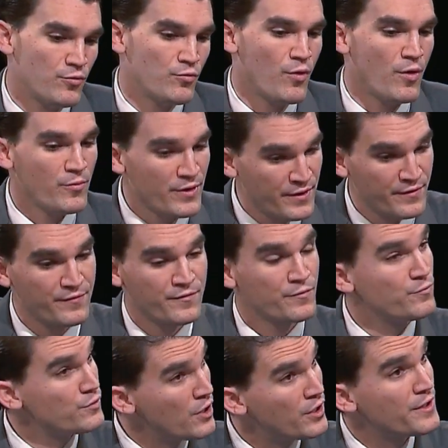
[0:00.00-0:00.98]
When we've
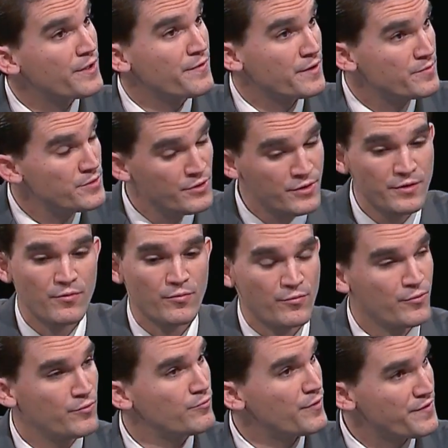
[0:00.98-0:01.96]
gone in the community,
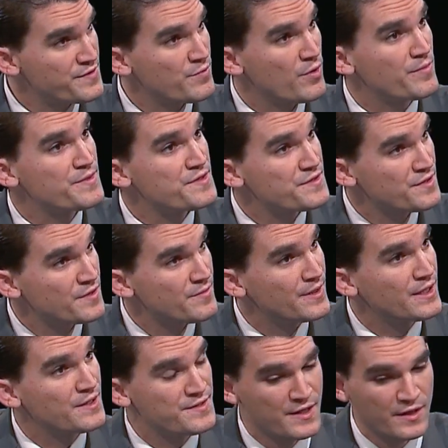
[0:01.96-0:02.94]
when the Small Business
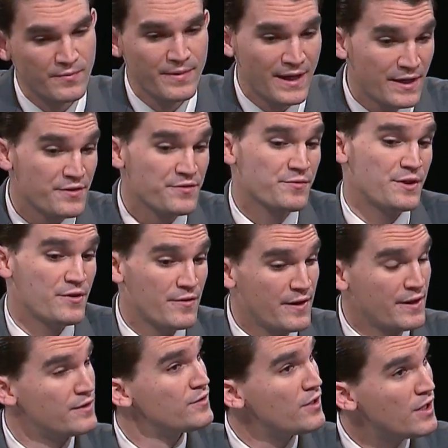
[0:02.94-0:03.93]
Committee has held panels, we hear
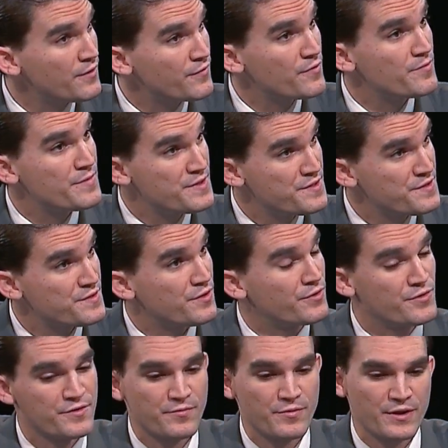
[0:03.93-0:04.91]
that a lot from business owners.